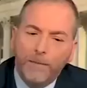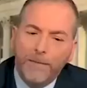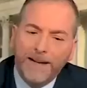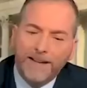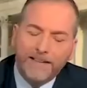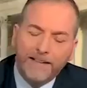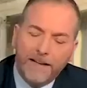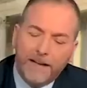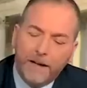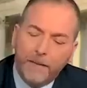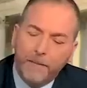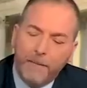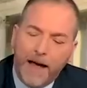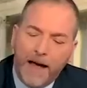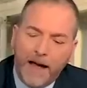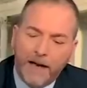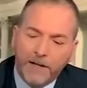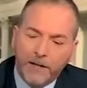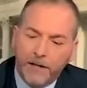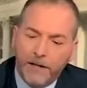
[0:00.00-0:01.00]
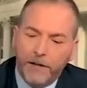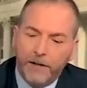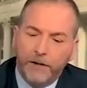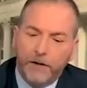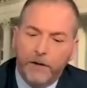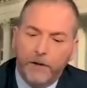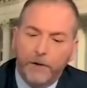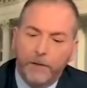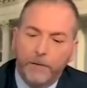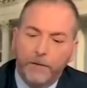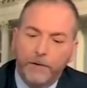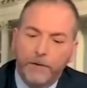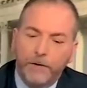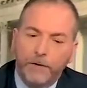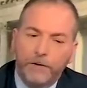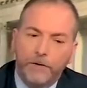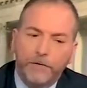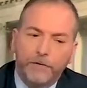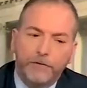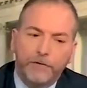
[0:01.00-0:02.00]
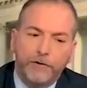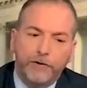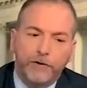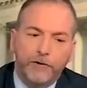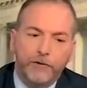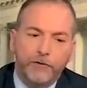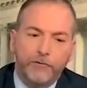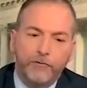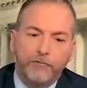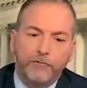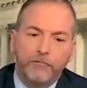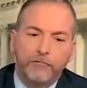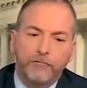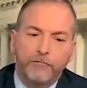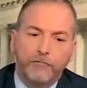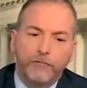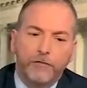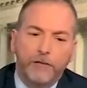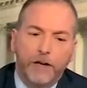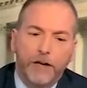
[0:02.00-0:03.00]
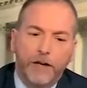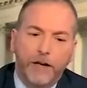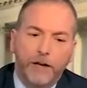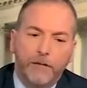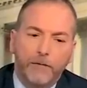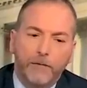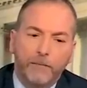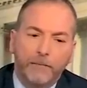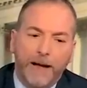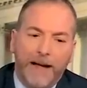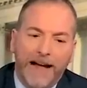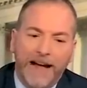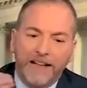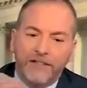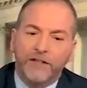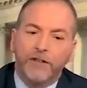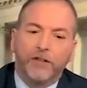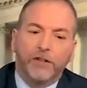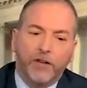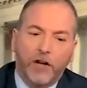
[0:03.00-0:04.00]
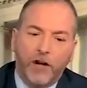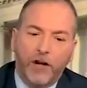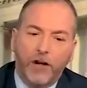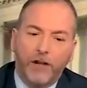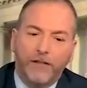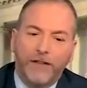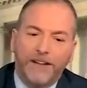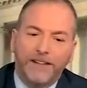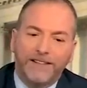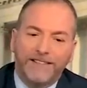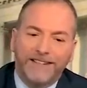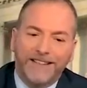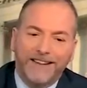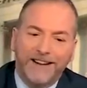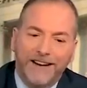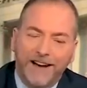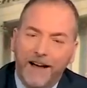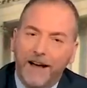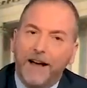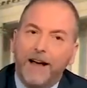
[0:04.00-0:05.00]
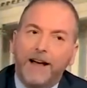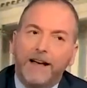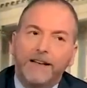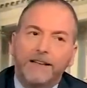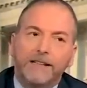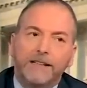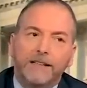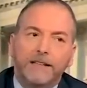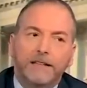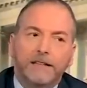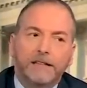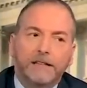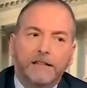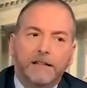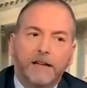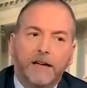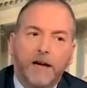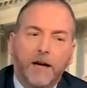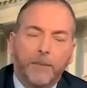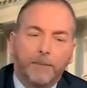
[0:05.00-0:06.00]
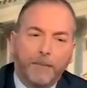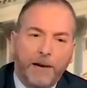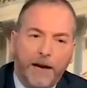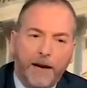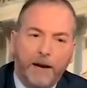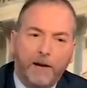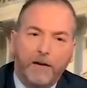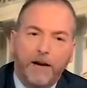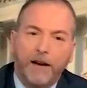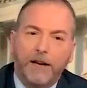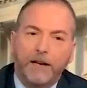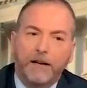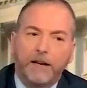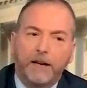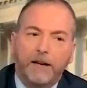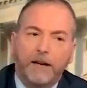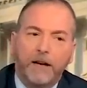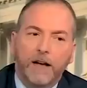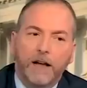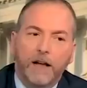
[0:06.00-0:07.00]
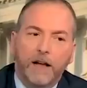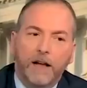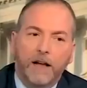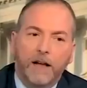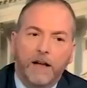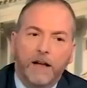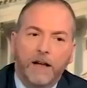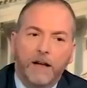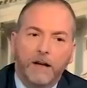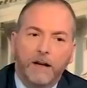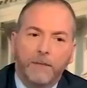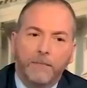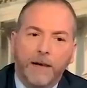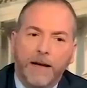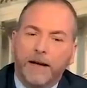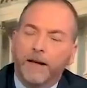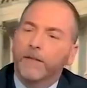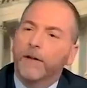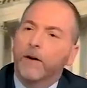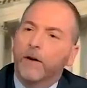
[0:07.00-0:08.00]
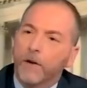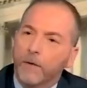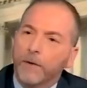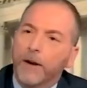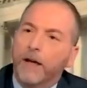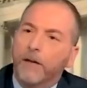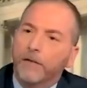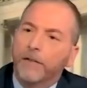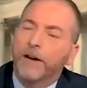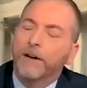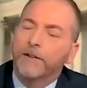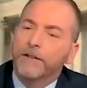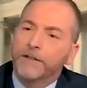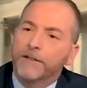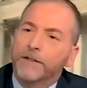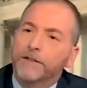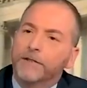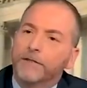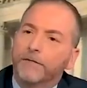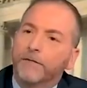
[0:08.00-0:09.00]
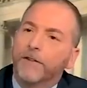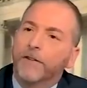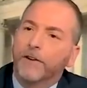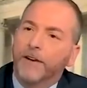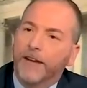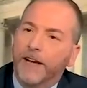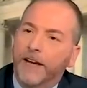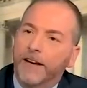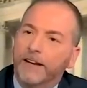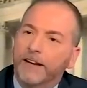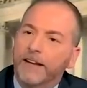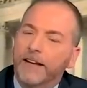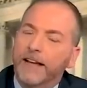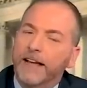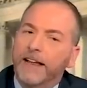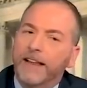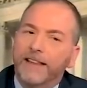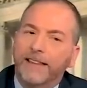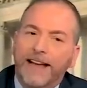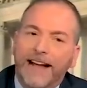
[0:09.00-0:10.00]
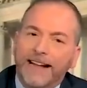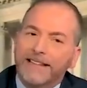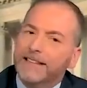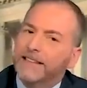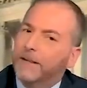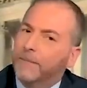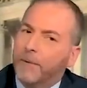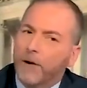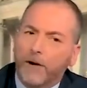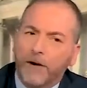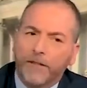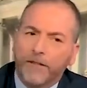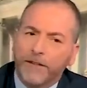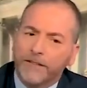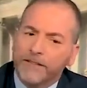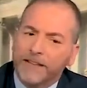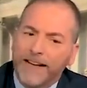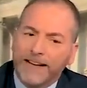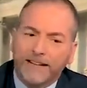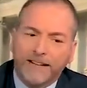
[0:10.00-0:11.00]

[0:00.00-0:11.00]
What makes it compassionate, though, to uh, pass a law that denies a parent uh, uh, making their own health care decision for their kid. That's the part of this.